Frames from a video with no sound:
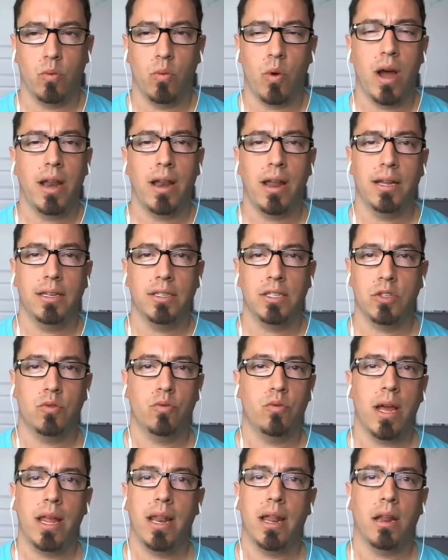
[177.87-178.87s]
Why not
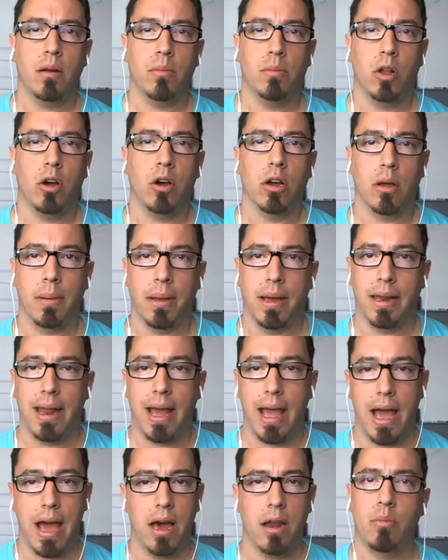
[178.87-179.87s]
just write out a blog about
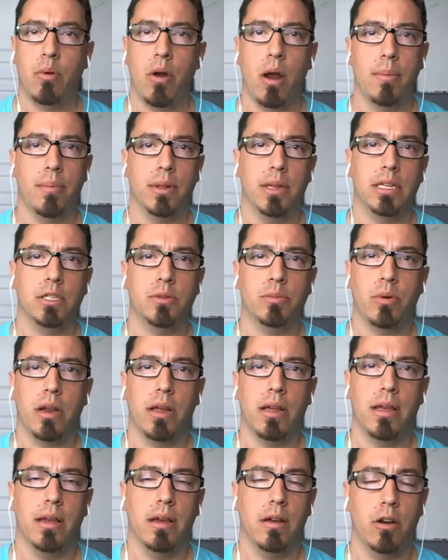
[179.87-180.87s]
how to properly
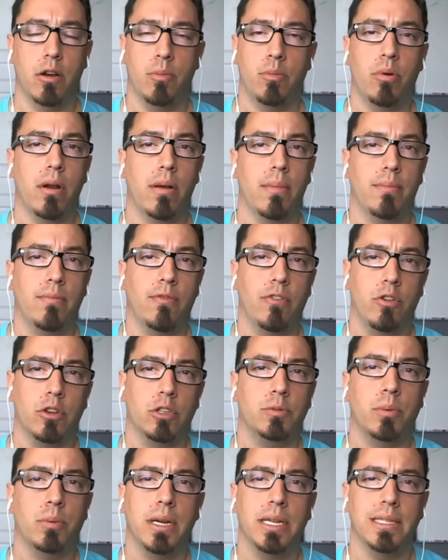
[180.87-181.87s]
spray or prep for a
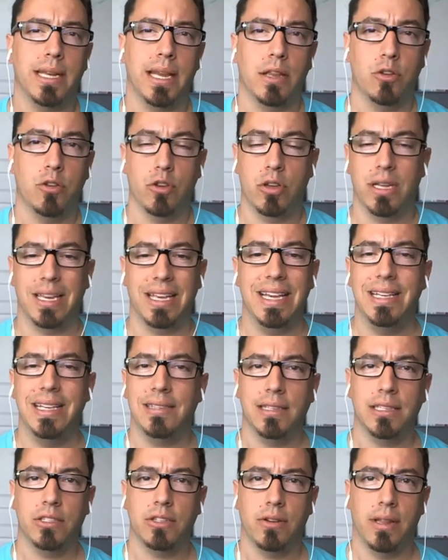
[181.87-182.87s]
spray tan? You could
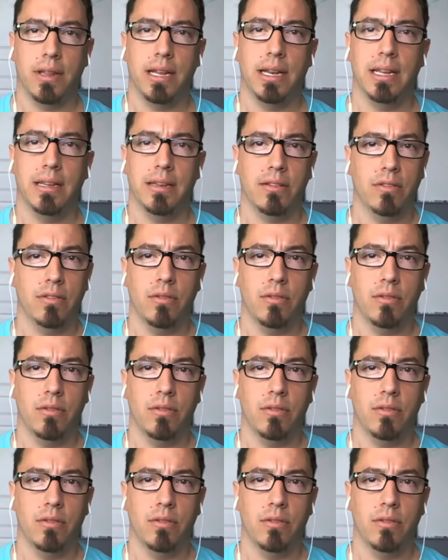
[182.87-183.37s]
easily turn that into